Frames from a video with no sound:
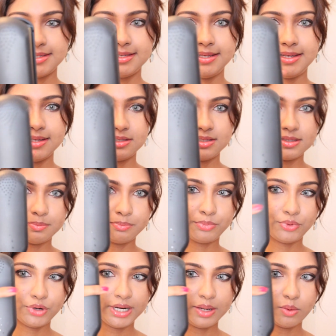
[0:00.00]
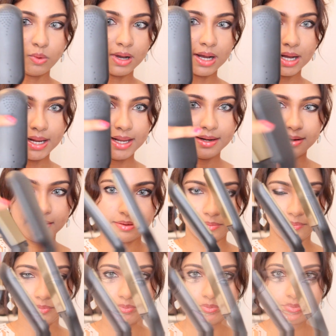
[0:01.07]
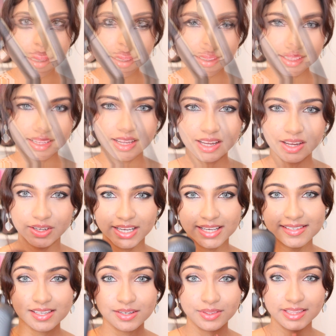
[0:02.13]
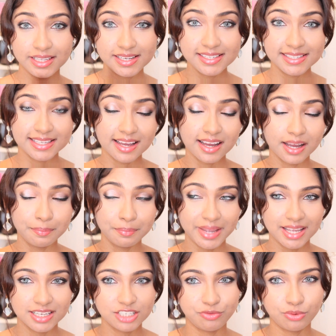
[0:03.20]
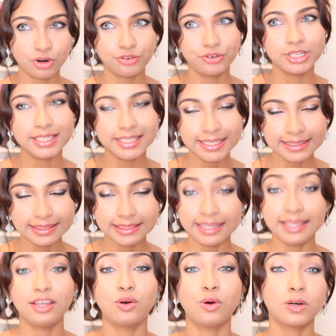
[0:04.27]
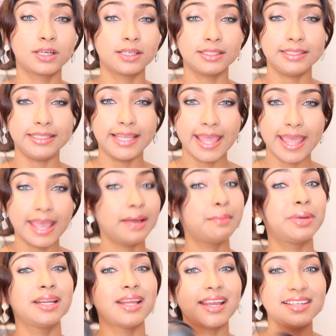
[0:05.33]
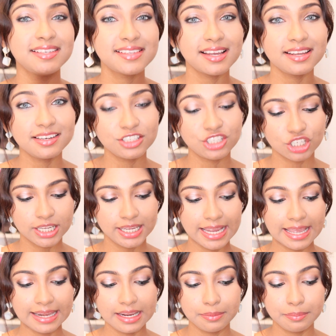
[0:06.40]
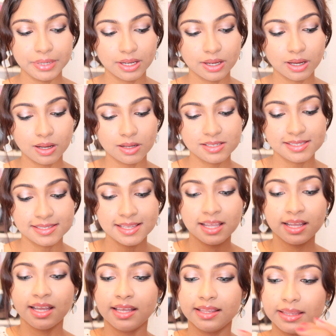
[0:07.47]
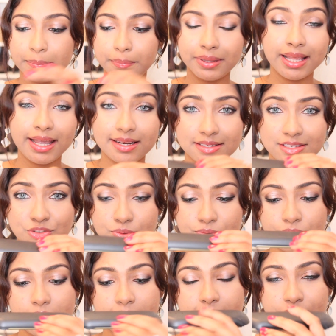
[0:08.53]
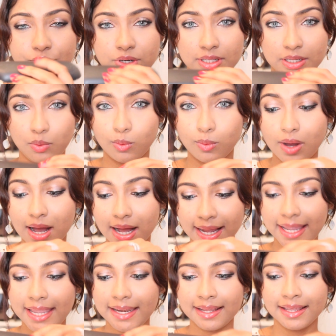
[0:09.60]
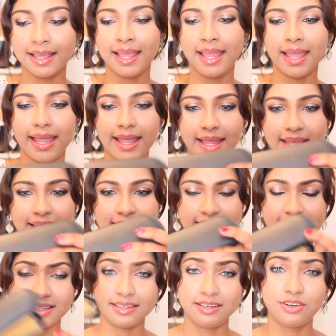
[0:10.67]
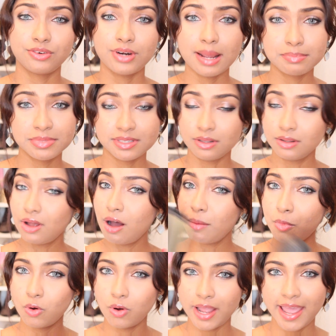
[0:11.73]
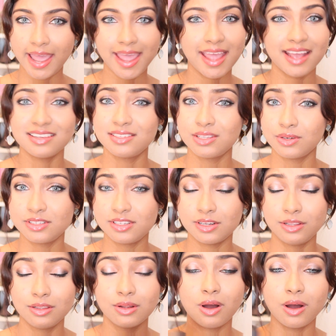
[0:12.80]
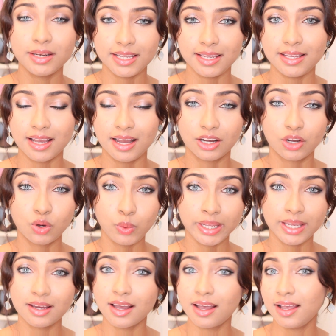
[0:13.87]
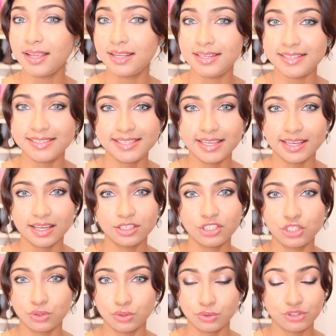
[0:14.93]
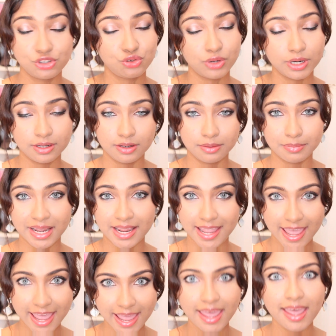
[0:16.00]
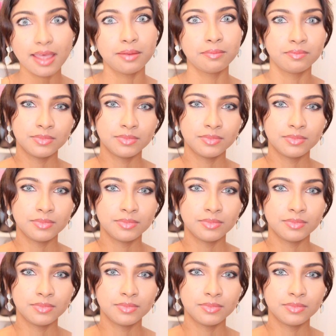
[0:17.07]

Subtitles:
see, it's pretty wide. Okay, so this are meant for really thick or curly hair, but I decided to get it because the plate is really wide and it grabs a lot more hair, so it's a lot quicker and easier to straighten my hair.